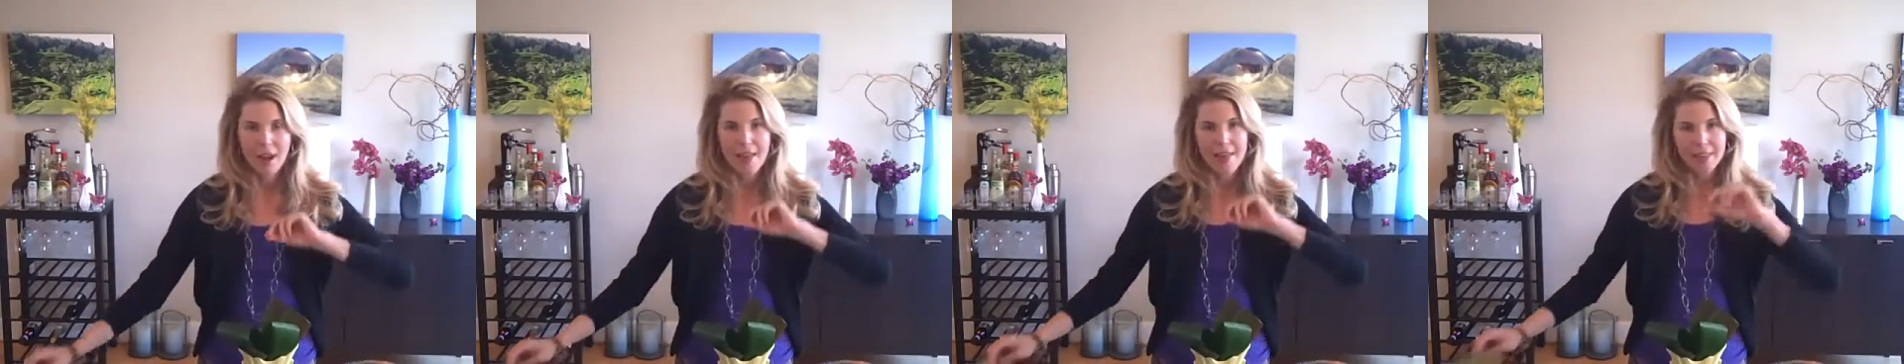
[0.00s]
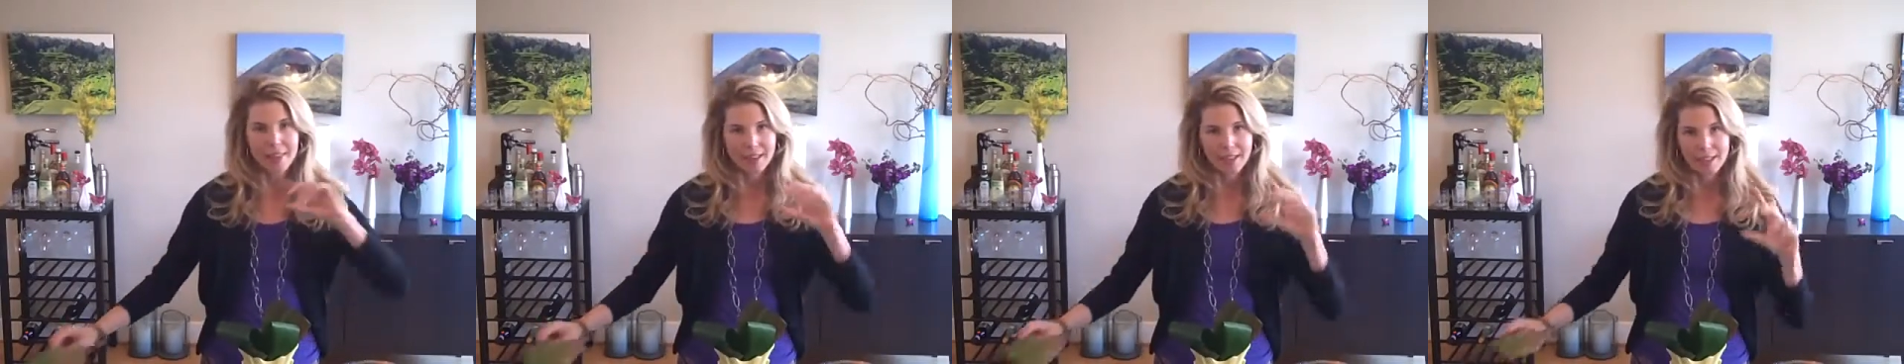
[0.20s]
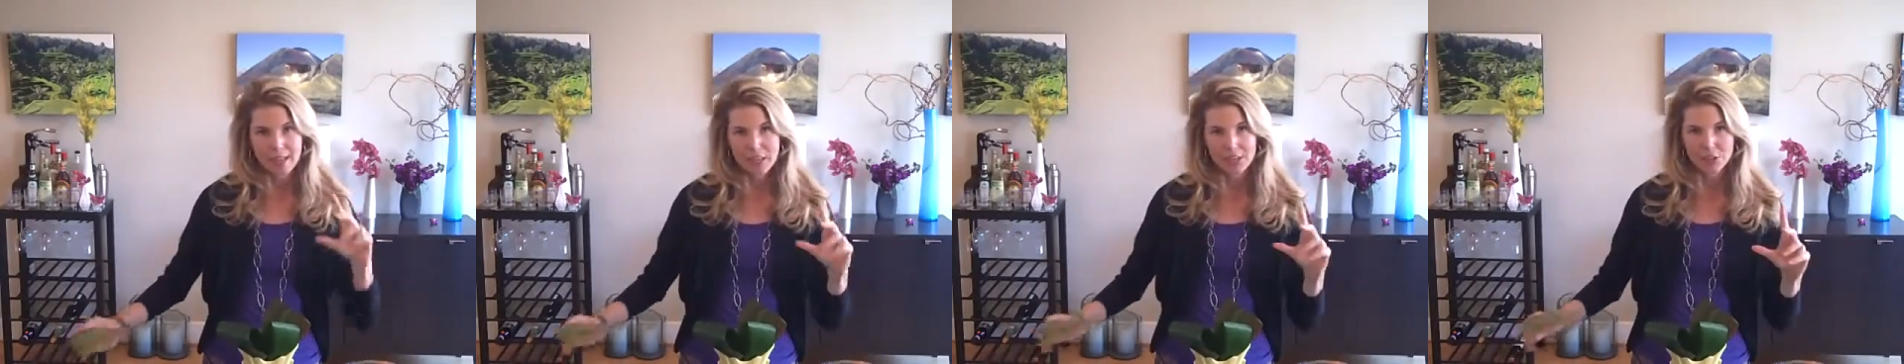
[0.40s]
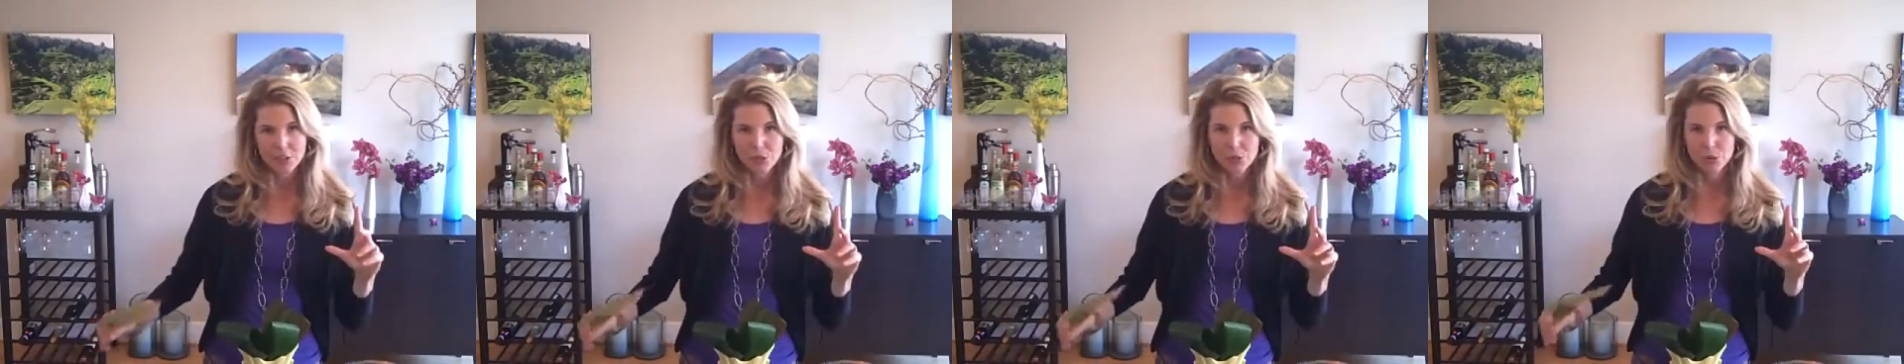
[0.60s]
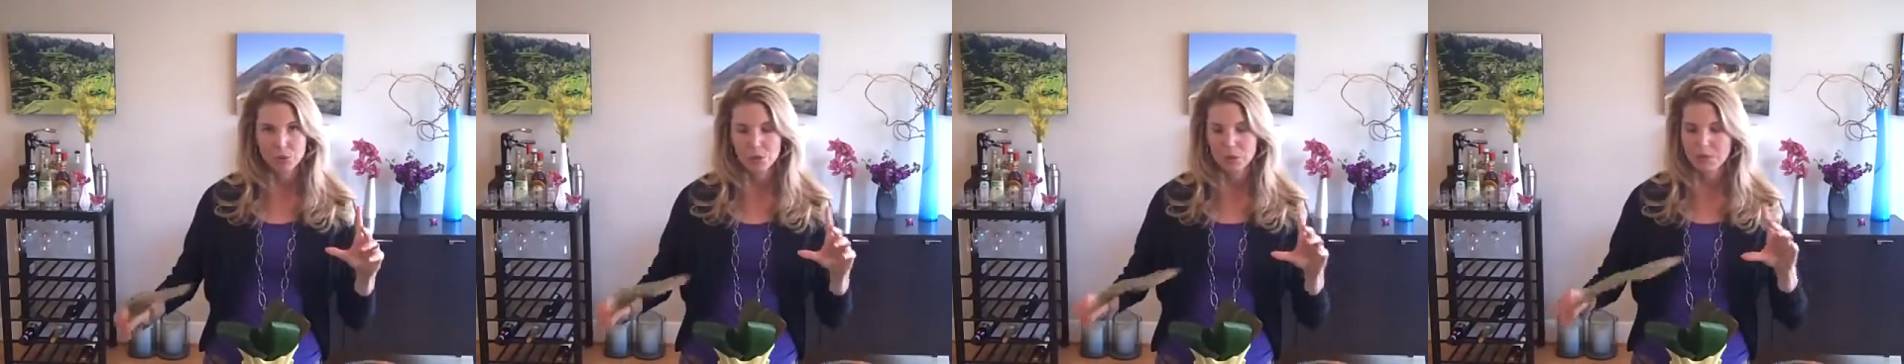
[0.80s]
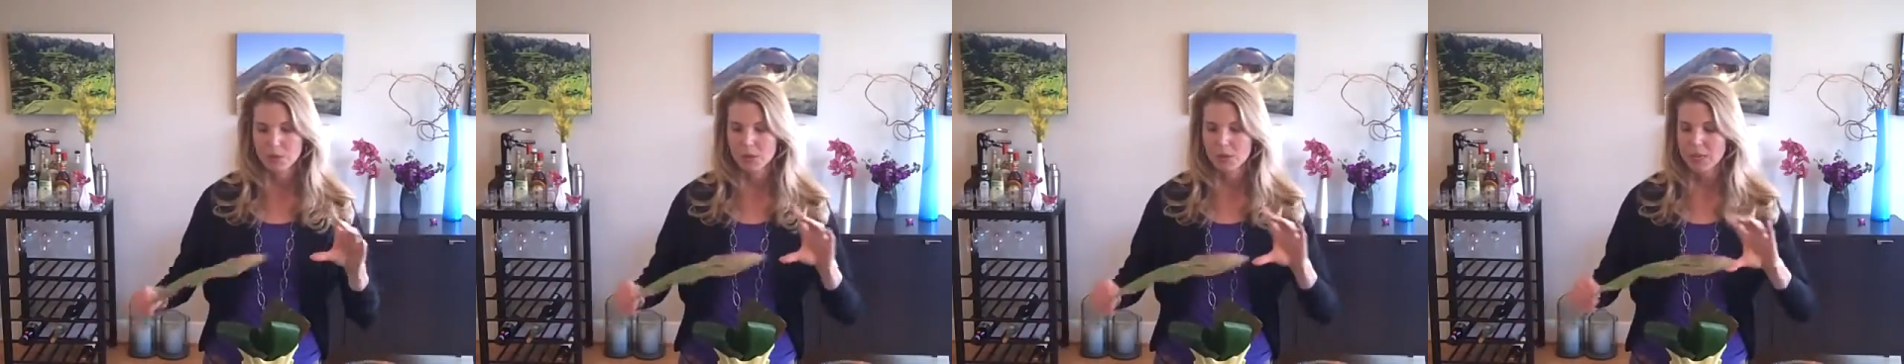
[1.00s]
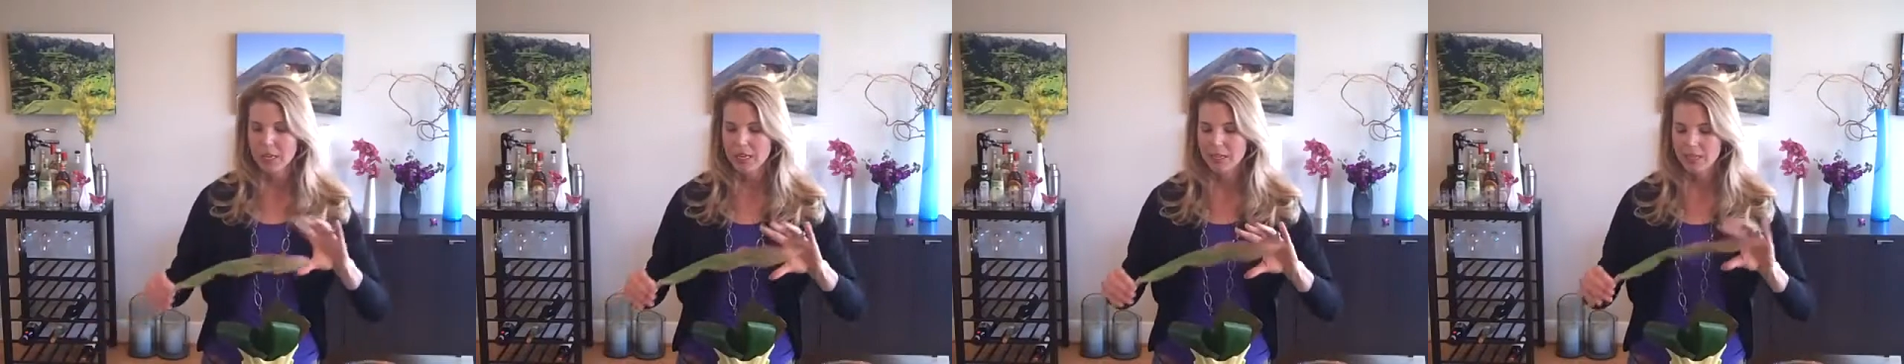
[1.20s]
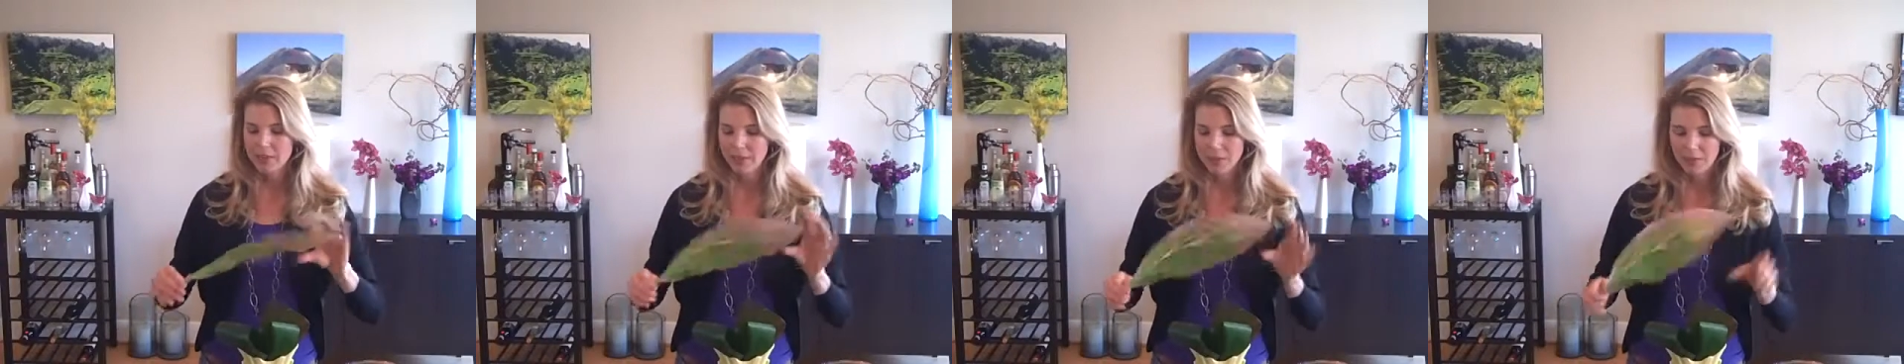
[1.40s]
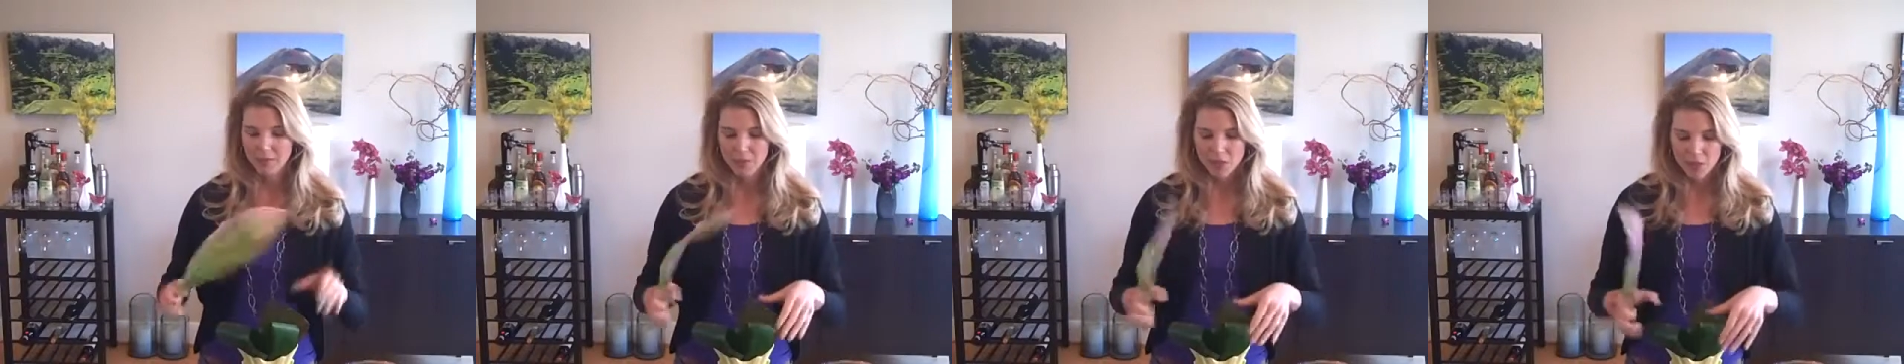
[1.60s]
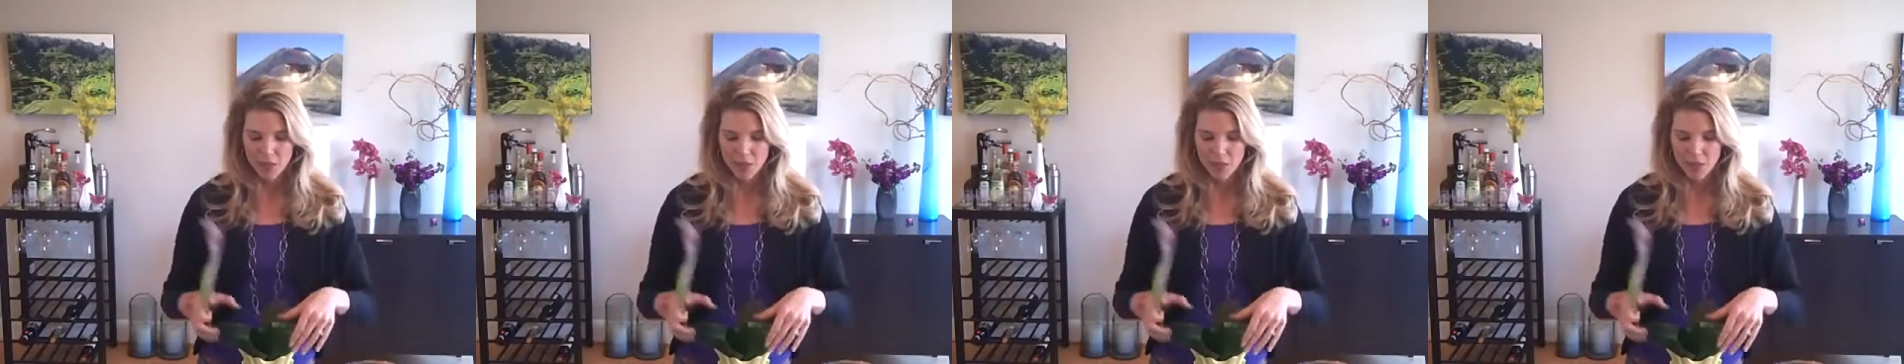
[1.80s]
and then get your tulips right in there.